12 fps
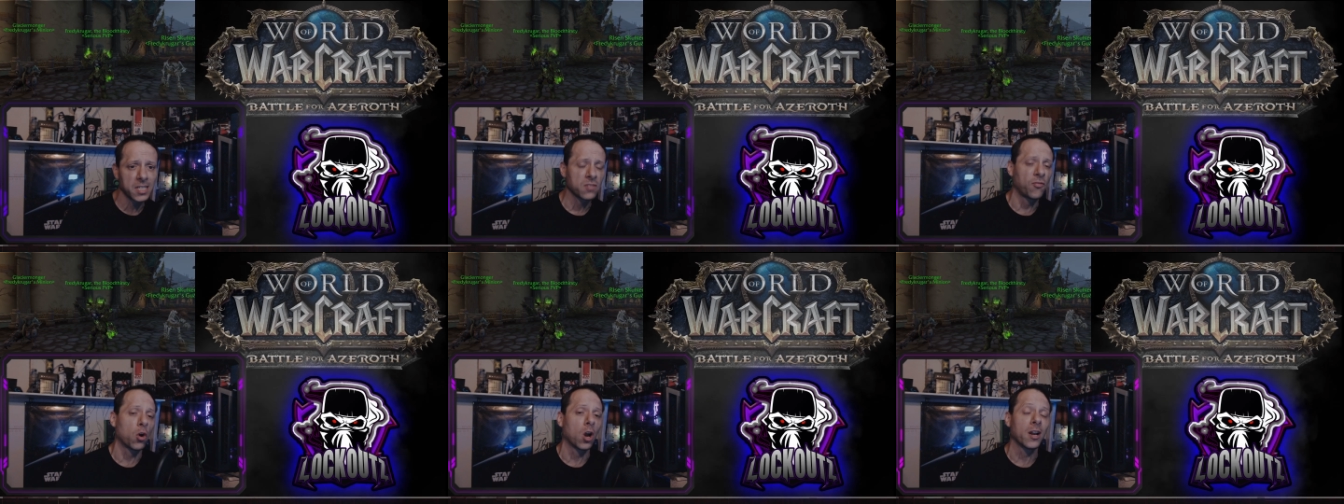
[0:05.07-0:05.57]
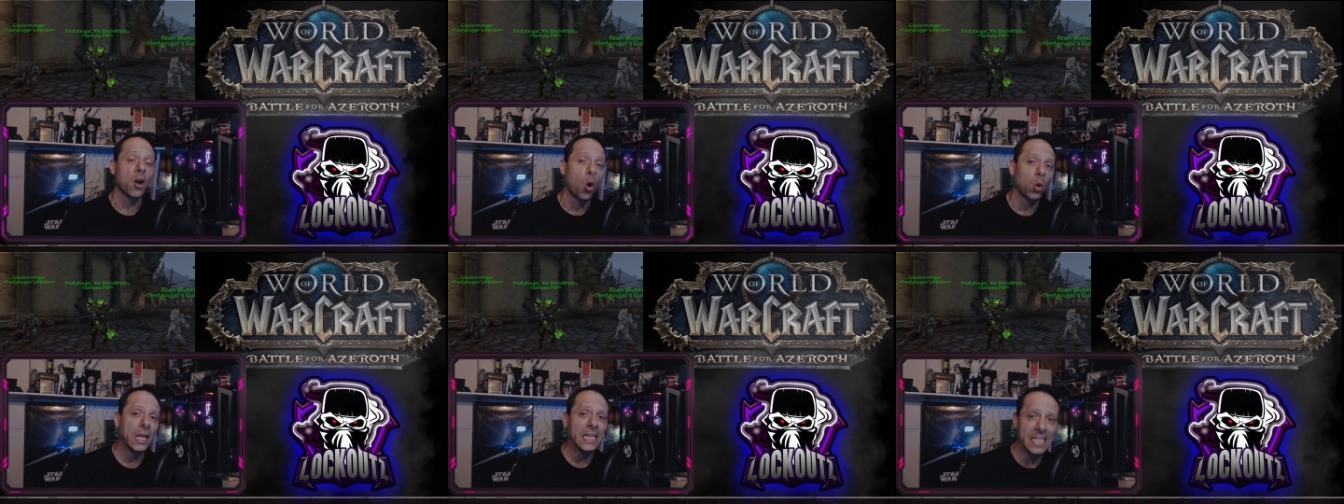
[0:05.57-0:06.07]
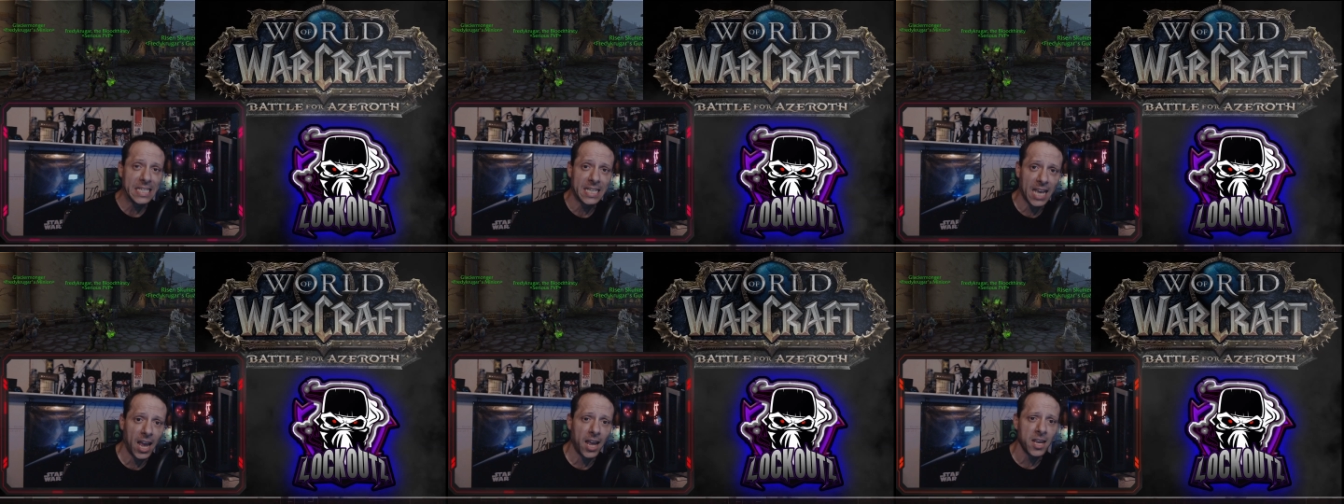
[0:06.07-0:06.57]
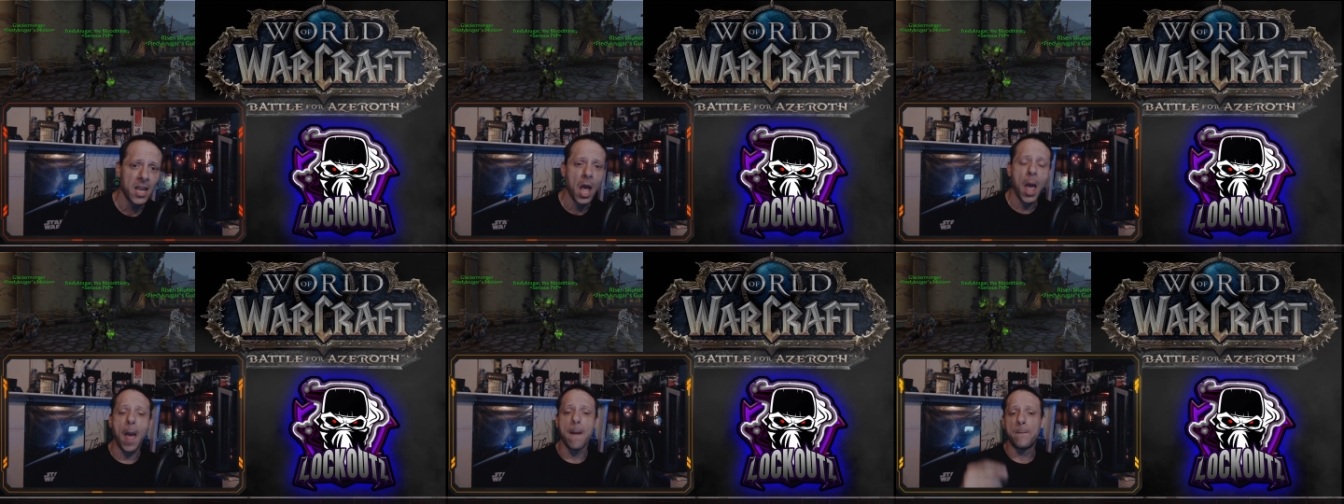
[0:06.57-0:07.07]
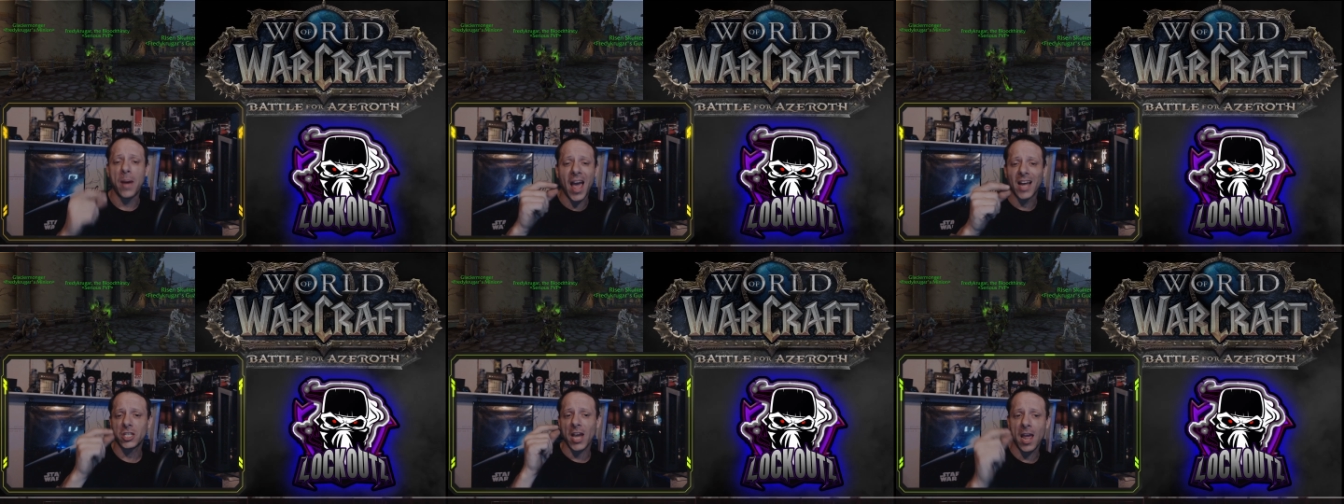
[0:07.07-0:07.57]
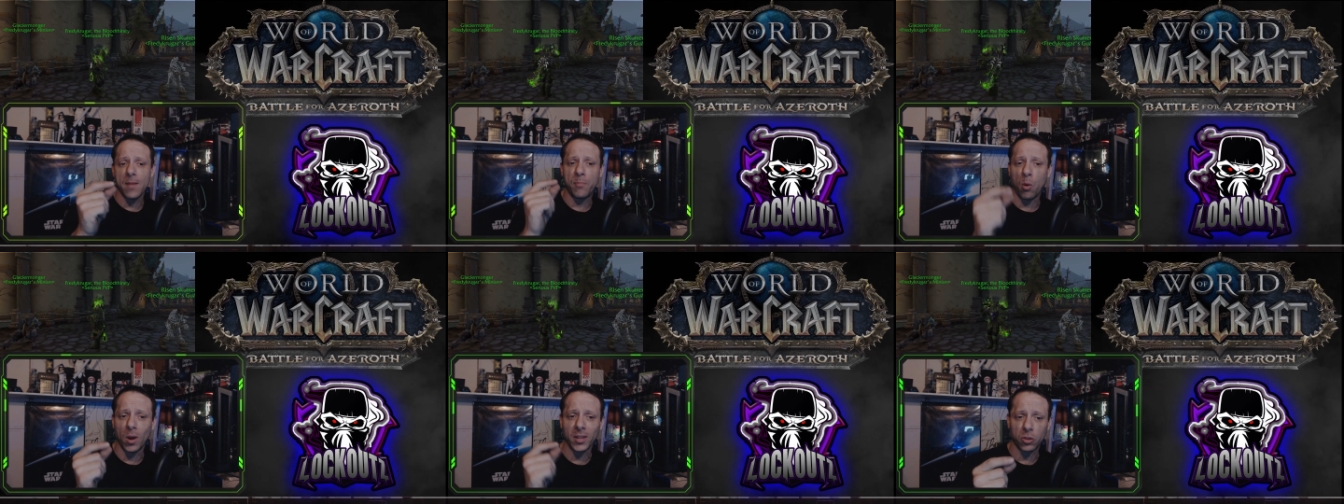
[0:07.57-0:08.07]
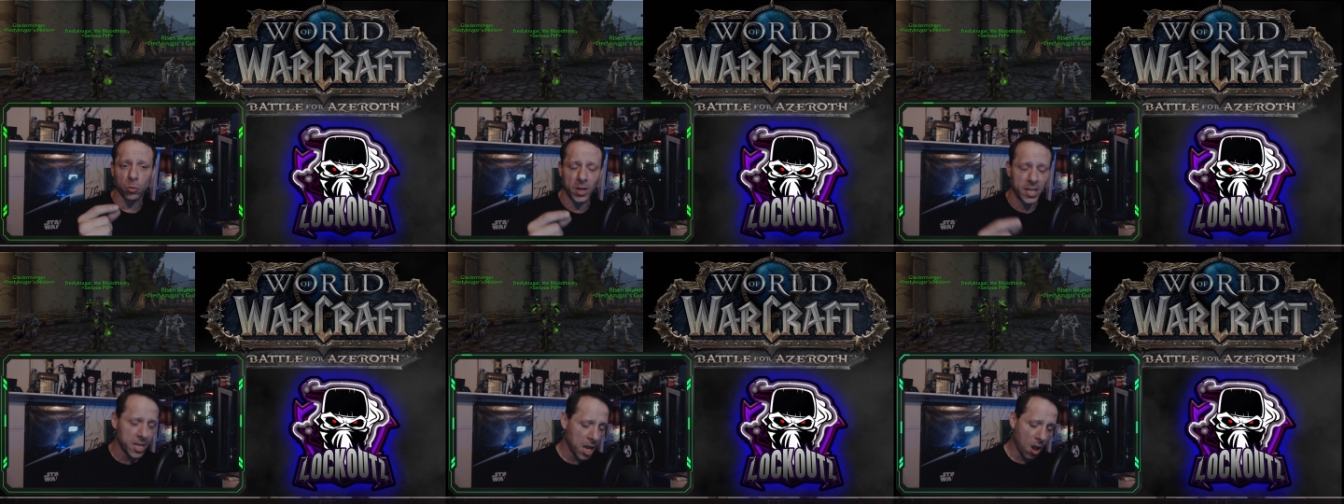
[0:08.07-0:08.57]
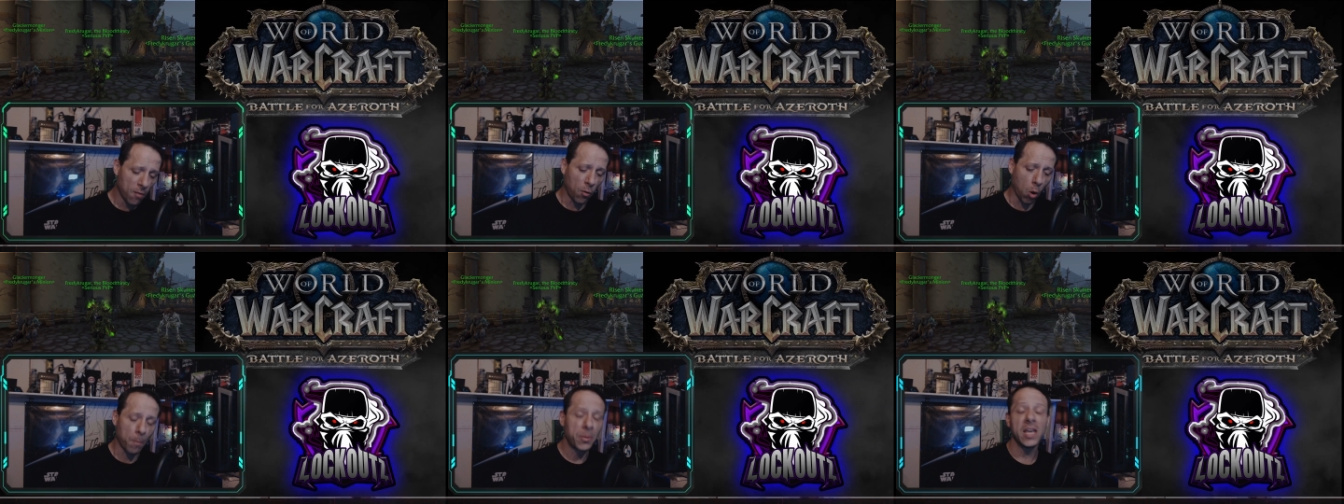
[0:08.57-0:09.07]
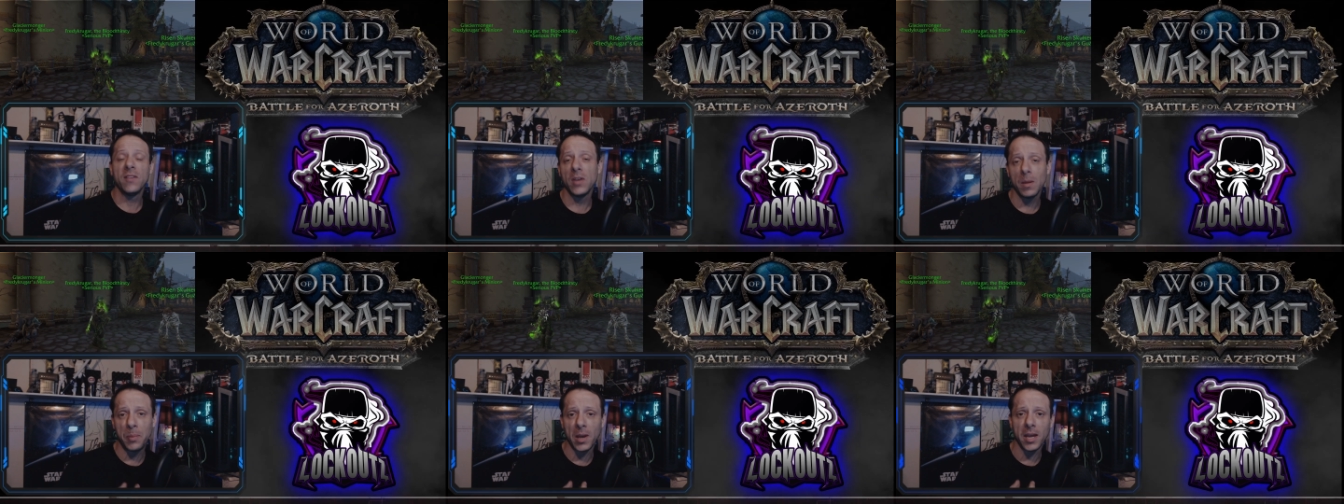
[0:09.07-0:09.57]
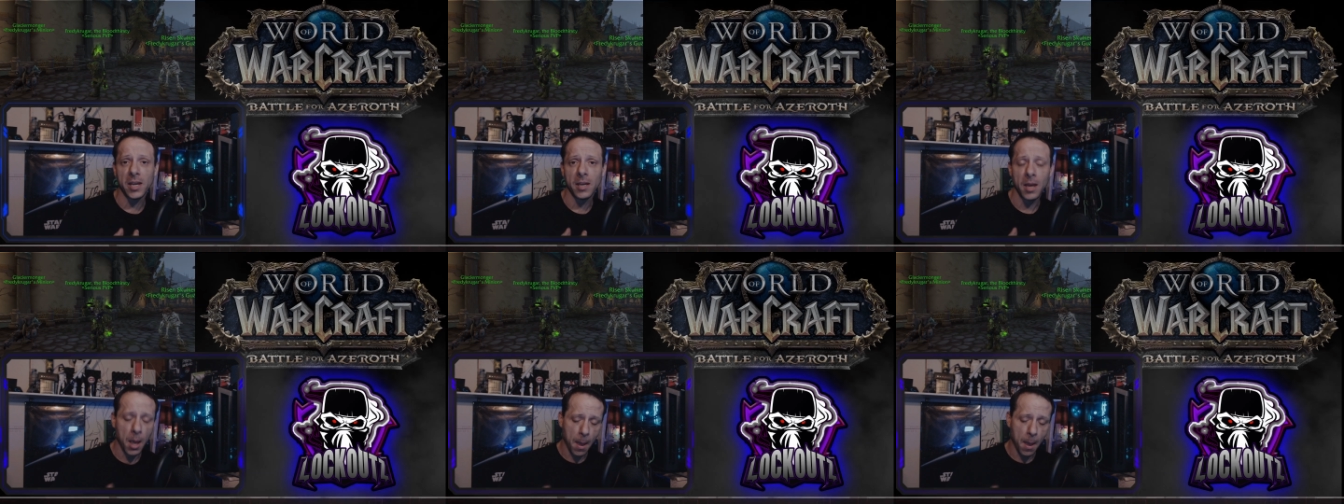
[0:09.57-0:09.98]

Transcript: for Unholy DK in patch 8.3 for PvP,